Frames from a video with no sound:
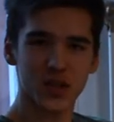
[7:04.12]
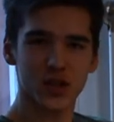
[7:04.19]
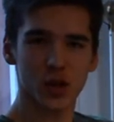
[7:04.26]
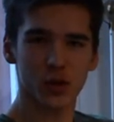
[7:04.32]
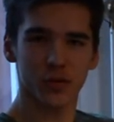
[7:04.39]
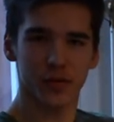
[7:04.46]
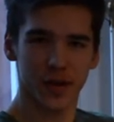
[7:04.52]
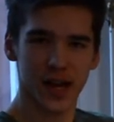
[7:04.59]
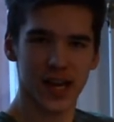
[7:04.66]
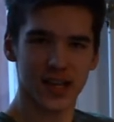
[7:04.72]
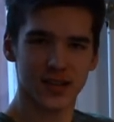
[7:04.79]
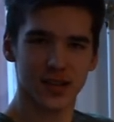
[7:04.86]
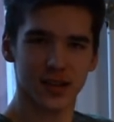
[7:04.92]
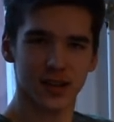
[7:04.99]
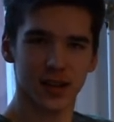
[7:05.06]
so
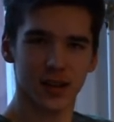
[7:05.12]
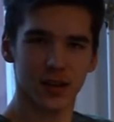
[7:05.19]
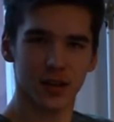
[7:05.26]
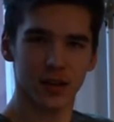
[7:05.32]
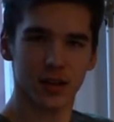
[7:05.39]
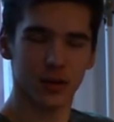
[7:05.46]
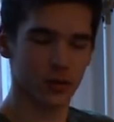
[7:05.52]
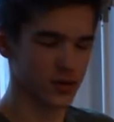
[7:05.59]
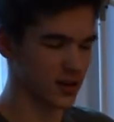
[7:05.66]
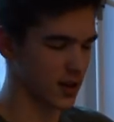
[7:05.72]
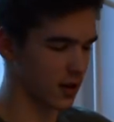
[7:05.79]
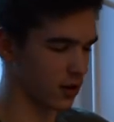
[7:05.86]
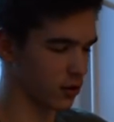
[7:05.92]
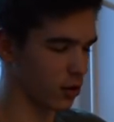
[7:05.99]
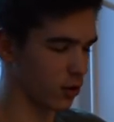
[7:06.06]
fast at those
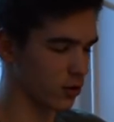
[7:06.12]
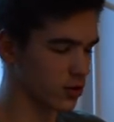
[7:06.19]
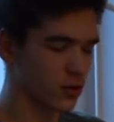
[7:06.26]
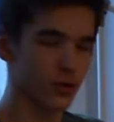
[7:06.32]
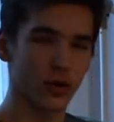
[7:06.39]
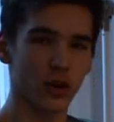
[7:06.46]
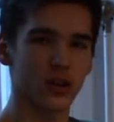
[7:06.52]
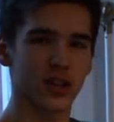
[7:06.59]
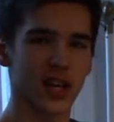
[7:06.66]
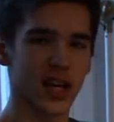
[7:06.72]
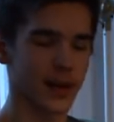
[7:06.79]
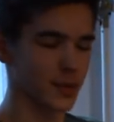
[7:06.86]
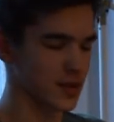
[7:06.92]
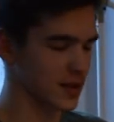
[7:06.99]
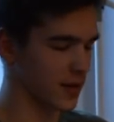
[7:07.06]
good old
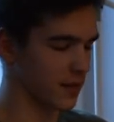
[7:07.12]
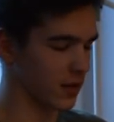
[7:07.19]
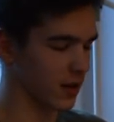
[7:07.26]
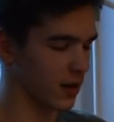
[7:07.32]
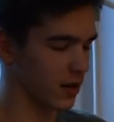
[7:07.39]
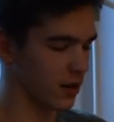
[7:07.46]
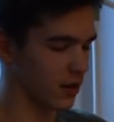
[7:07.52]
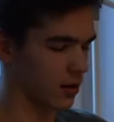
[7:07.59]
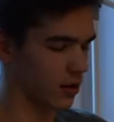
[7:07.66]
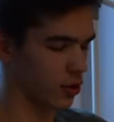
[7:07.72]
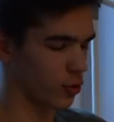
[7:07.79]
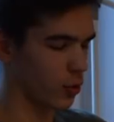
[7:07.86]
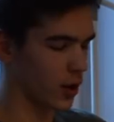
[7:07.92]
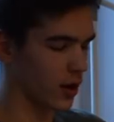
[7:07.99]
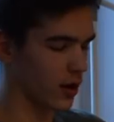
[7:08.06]
times.
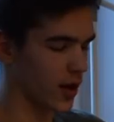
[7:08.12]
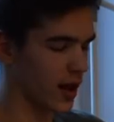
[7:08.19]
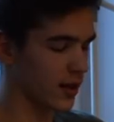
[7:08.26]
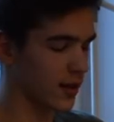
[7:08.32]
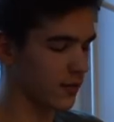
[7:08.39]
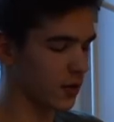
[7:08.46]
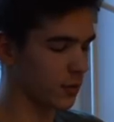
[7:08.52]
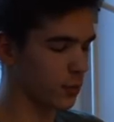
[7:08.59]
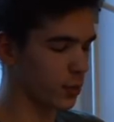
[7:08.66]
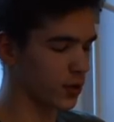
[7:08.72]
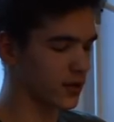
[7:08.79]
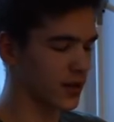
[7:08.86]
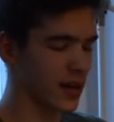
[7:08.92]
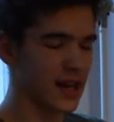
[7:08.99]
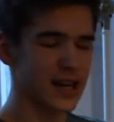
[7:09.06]

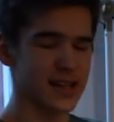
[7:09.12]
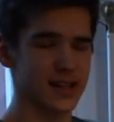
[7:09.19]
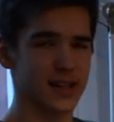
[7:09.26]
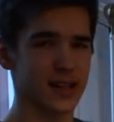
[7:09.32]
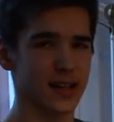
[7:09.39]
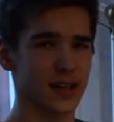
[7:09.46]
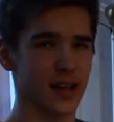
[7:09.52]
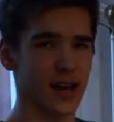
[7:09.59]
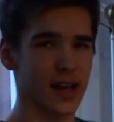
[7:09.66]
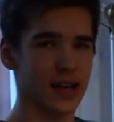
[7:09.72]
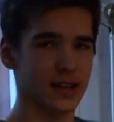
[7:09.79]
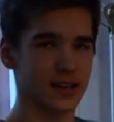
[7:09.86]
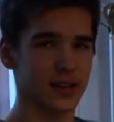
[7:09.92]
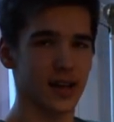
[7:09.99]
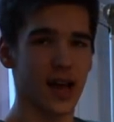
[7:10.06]

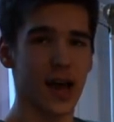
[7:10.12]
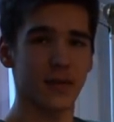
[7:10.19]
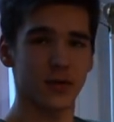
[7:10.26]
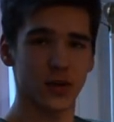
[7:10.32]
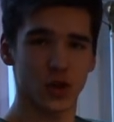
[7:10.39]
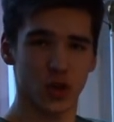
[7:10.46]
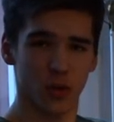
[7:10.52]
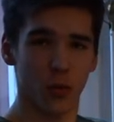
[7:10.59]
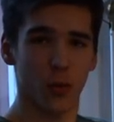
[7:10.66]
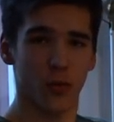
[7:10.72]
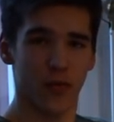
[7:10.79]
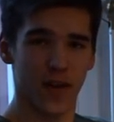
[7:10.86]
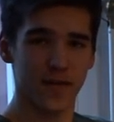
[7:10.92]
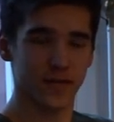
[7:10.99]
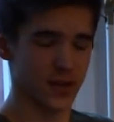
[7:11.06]
11.88 average of
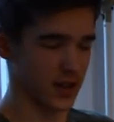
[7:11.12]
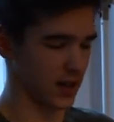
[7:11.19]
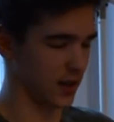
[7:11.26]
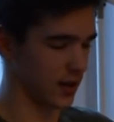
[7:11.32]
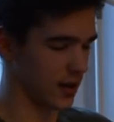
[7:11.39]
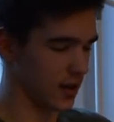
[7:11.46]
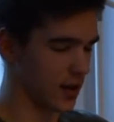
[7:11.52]
50.